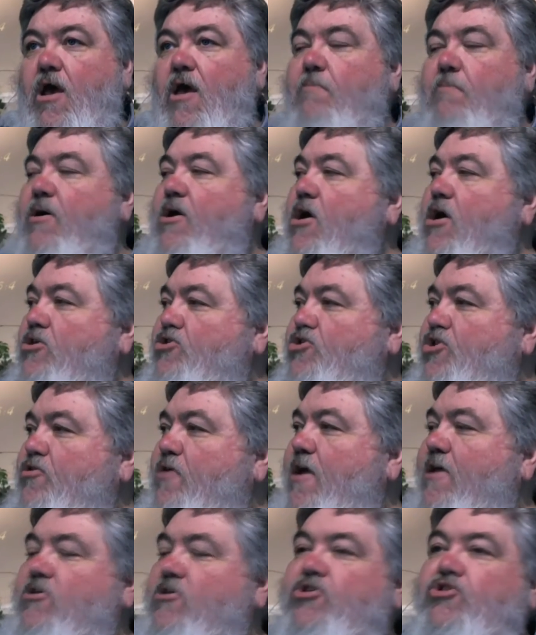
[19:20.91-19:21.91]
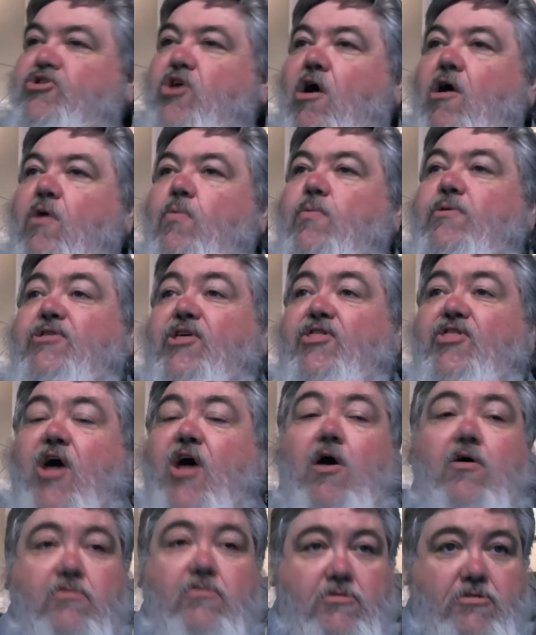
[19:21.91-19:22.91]
Because you need to start with the
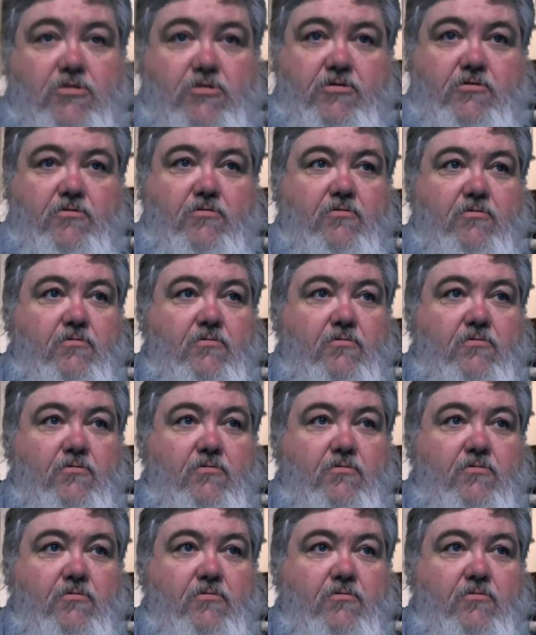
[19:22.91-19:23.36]
thoughts.